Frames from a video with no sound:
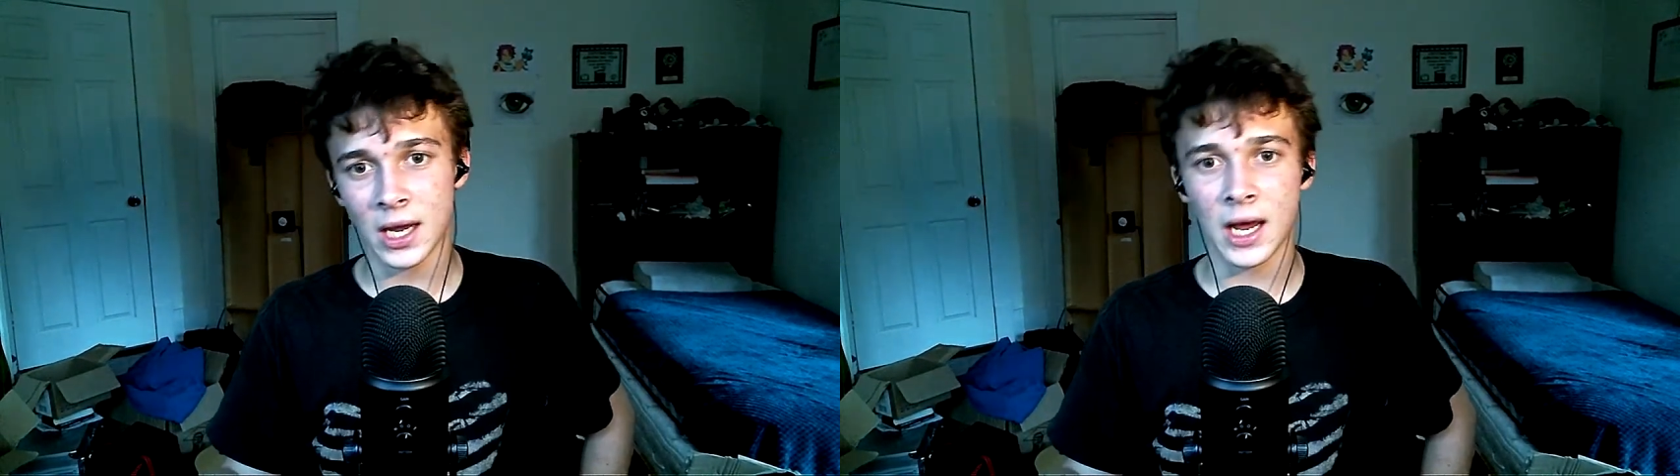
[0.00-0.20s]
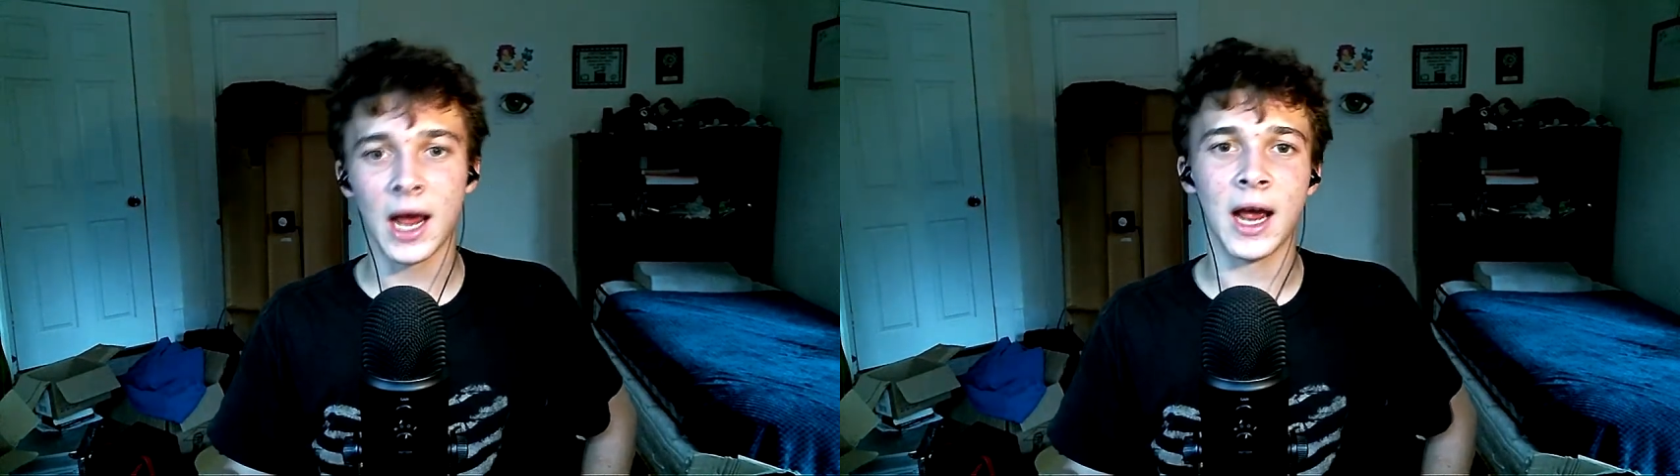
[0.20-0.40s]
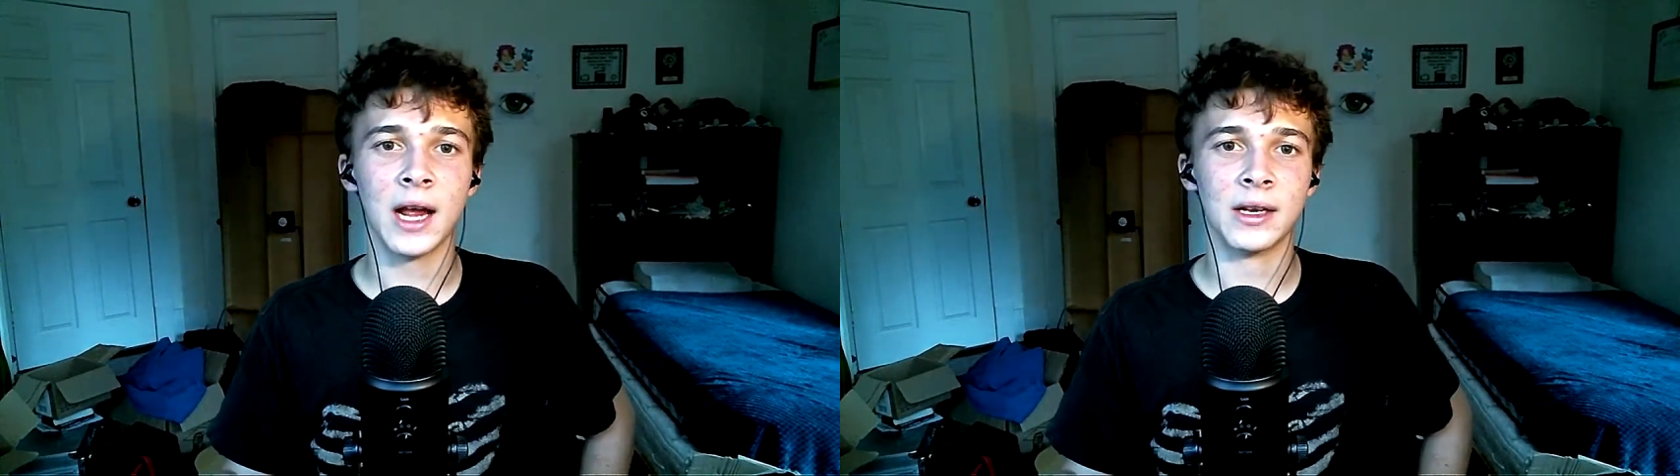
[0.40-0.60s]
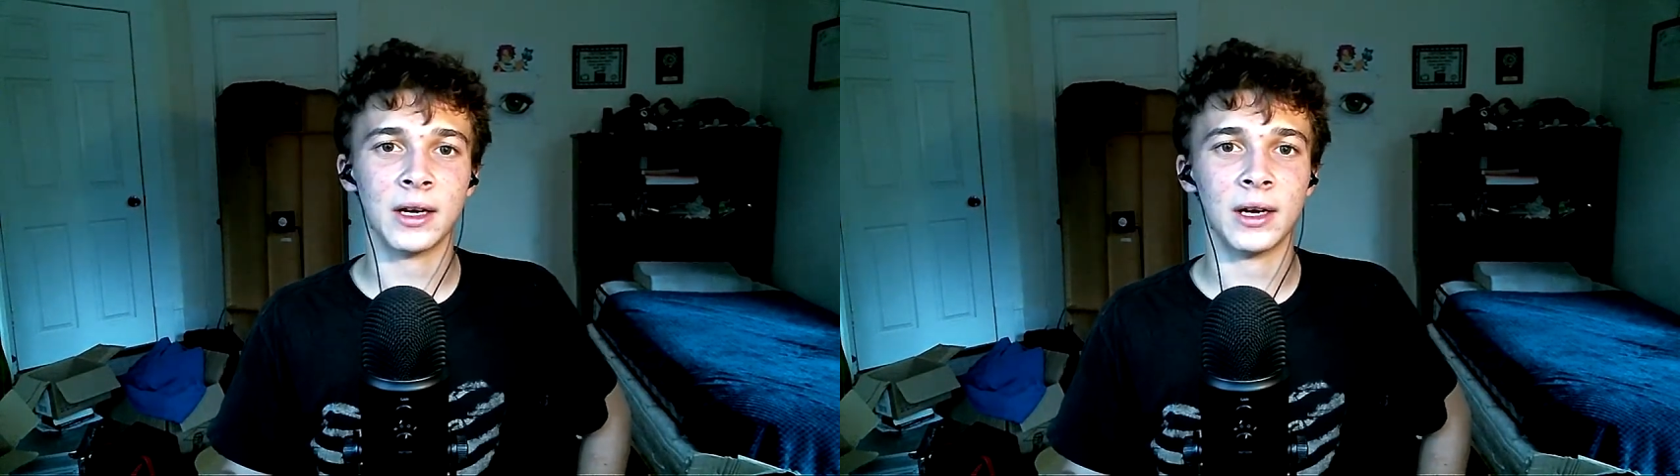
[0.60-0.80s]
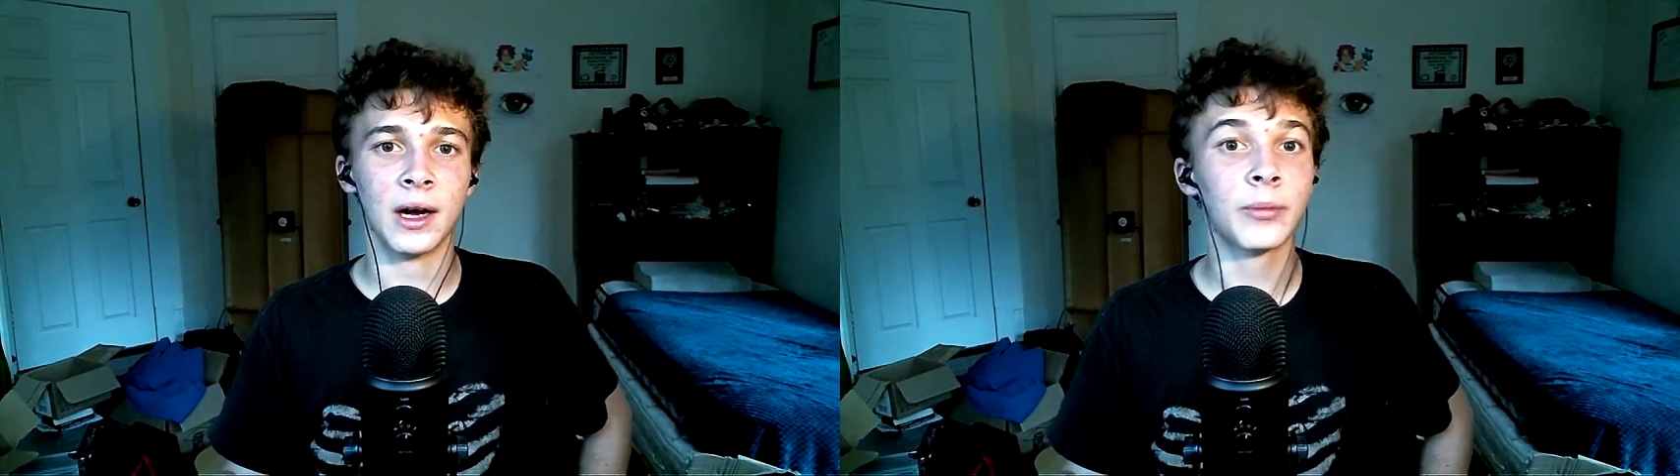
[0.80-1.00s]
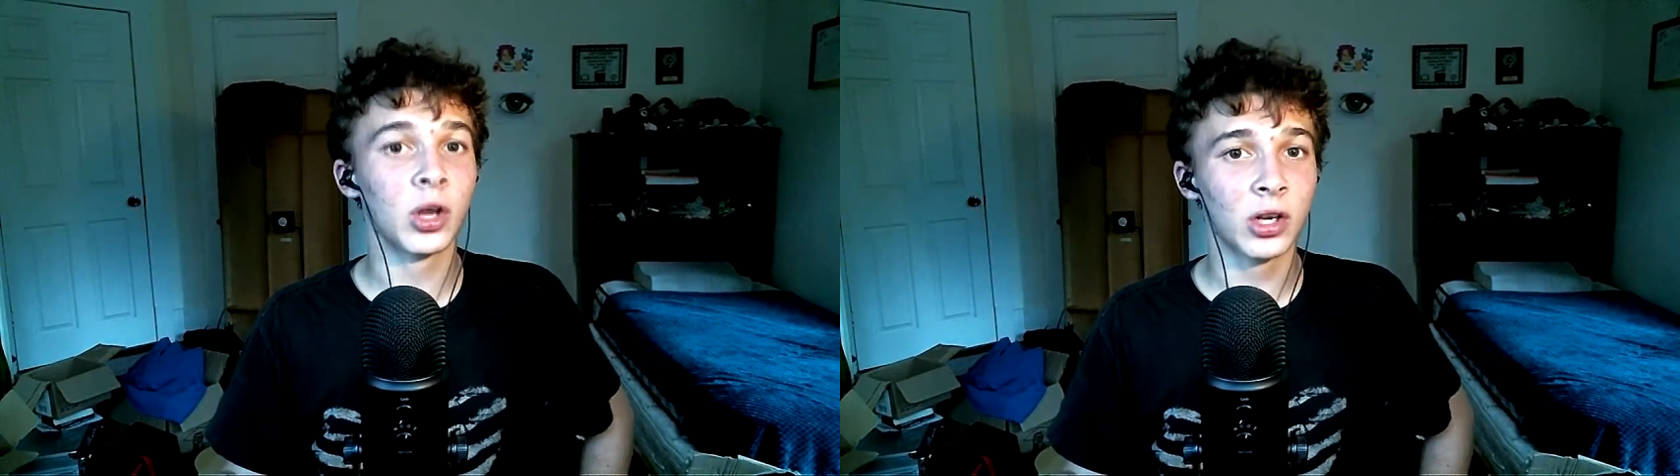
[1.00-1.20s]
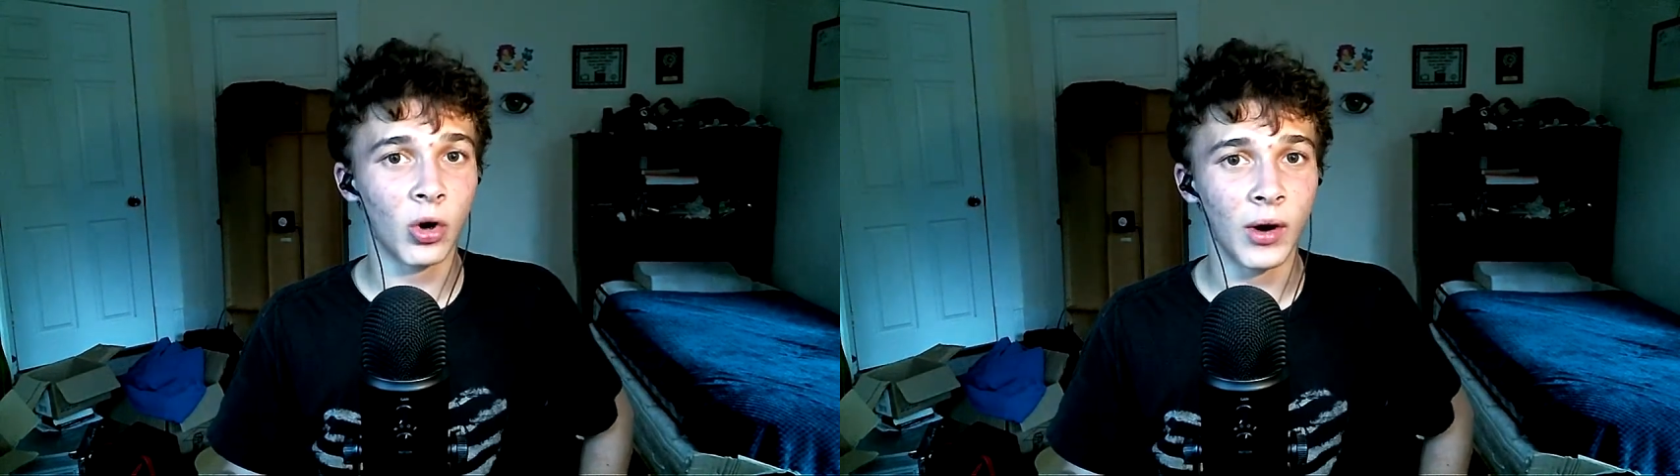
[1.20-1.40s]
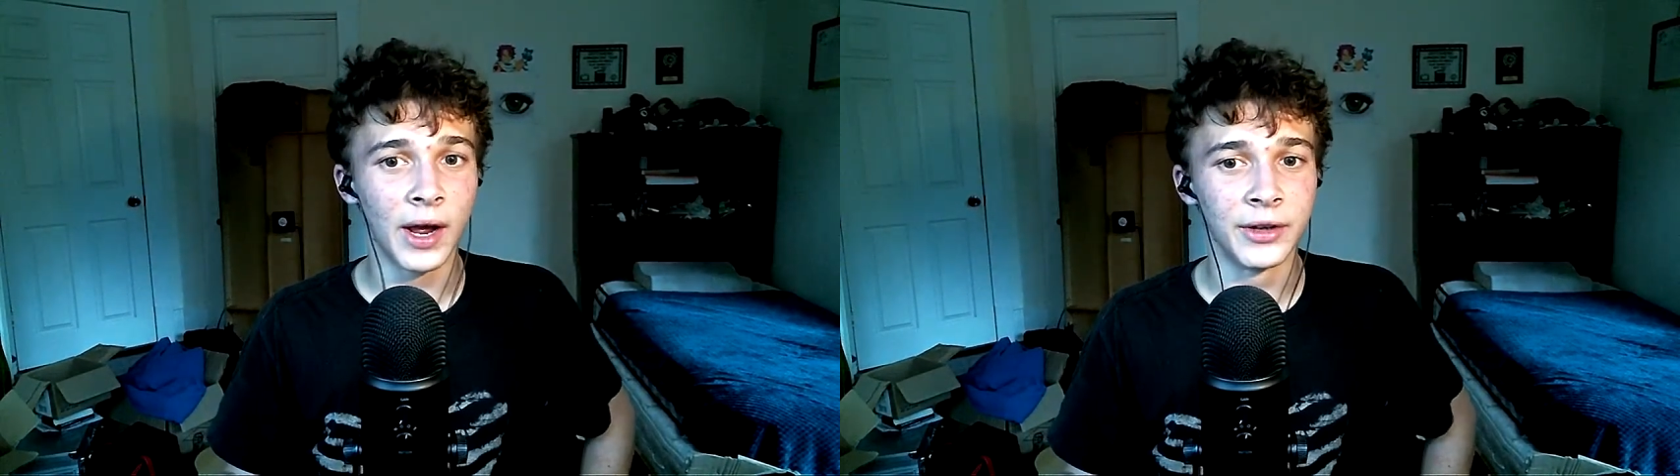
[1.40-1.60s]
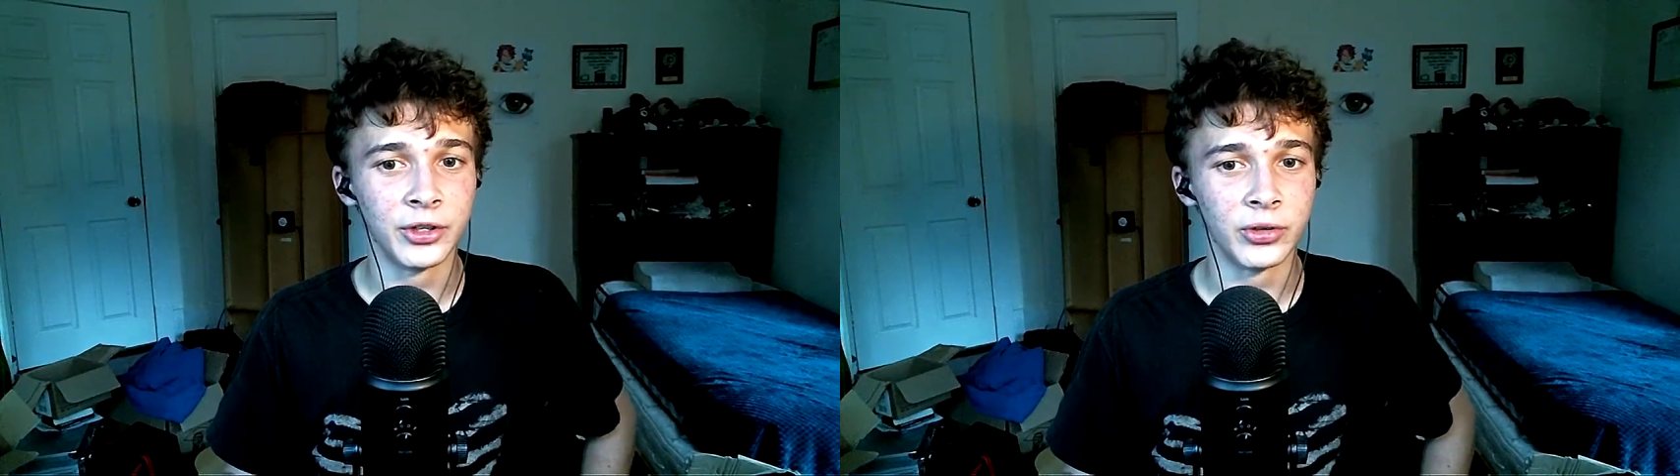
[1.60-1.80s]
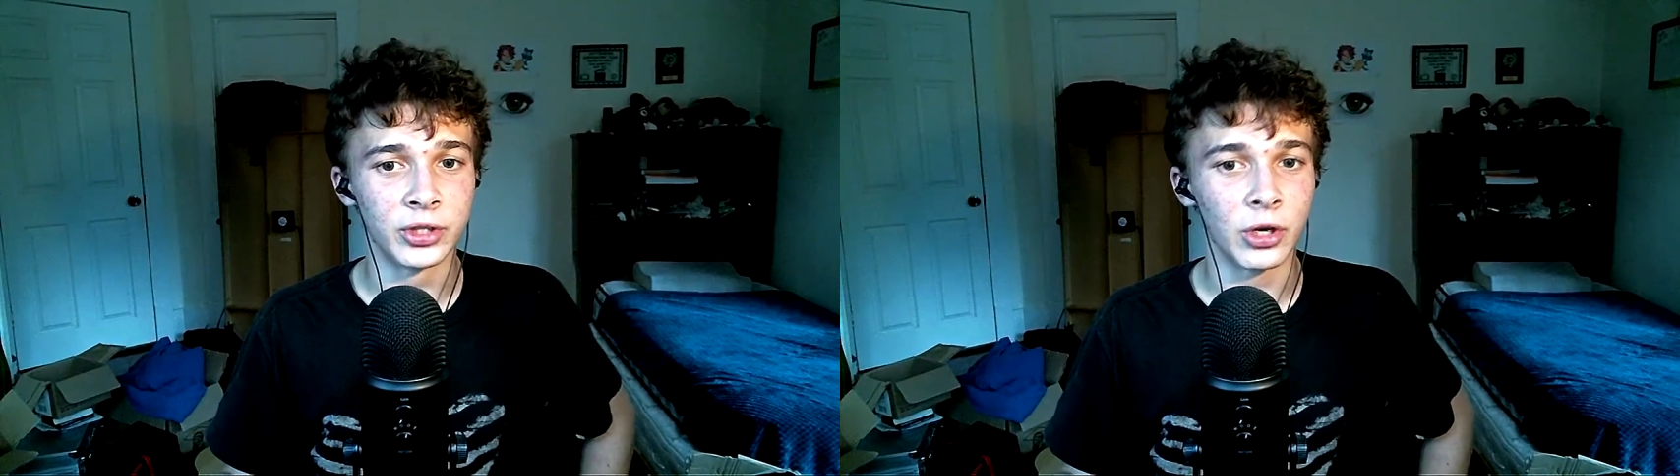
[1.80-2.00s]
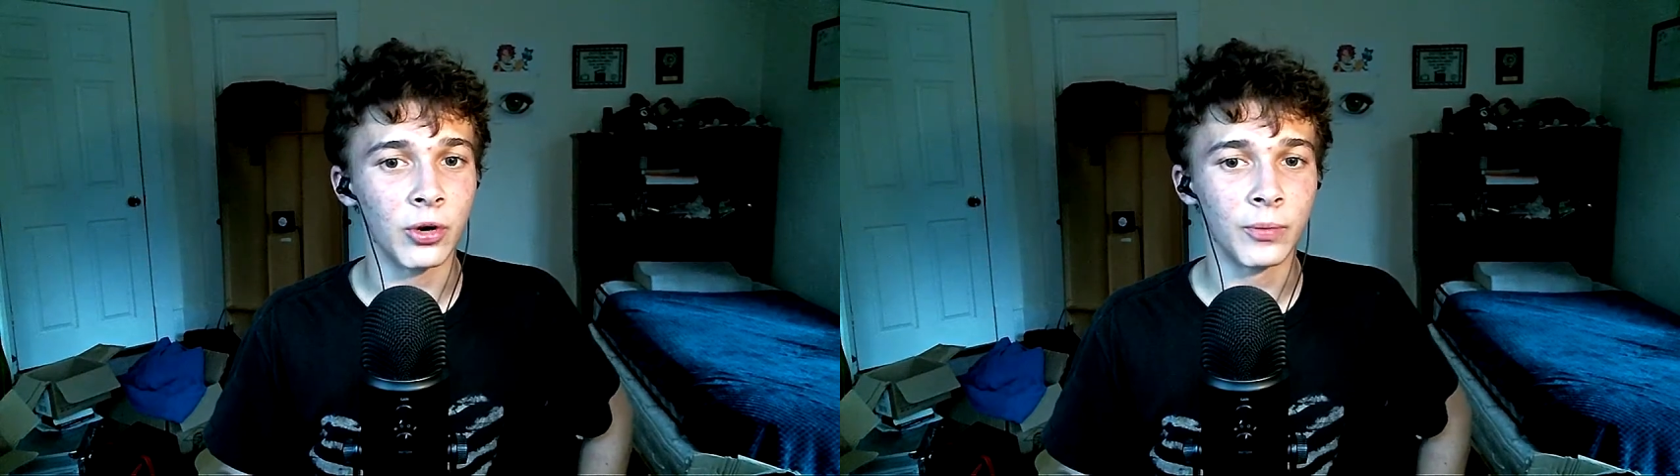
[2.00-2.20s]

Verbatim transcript: and uh, I'm gonna go ahead and do so.